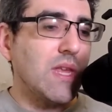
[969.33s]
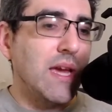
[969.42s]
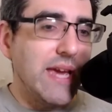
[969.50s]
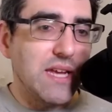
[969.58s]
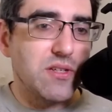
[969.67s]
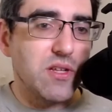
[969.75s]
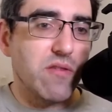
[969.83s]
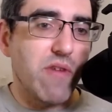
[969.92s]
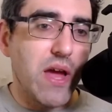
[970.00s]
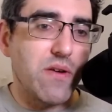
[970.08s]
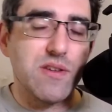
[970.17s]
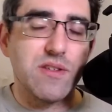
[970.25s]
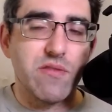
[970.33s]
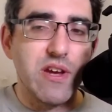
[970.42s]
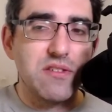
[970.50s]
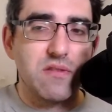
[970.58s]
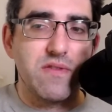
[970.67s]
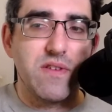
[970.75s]
into the routers. The
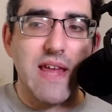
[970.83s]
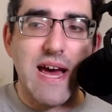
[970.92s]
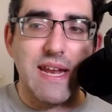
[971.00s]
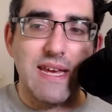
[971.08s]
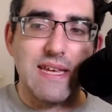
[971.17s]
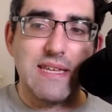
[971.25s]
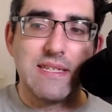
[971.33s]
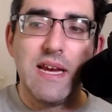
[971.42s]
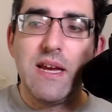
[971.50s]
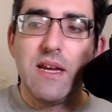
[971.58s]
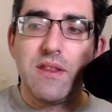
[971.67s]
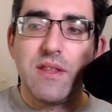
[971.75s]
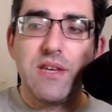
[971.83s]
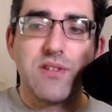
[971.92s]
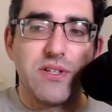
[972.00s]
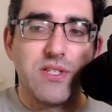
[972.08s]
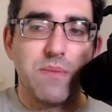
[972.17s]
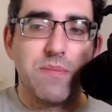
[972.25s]
reason for that is these
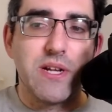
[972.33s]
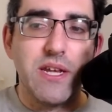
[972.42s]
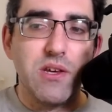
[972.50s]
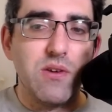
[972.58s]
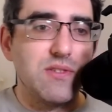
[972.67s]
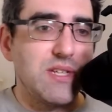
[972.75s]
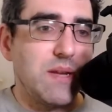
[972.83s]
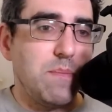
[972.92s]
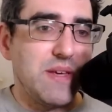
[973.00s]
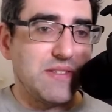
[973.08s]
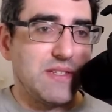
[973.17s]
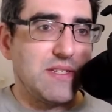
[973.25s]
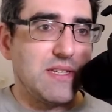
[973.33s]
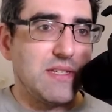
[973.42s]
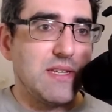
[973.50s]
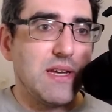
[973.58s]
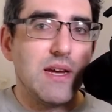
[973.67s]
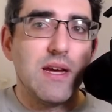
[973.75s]
are typically used in businesses.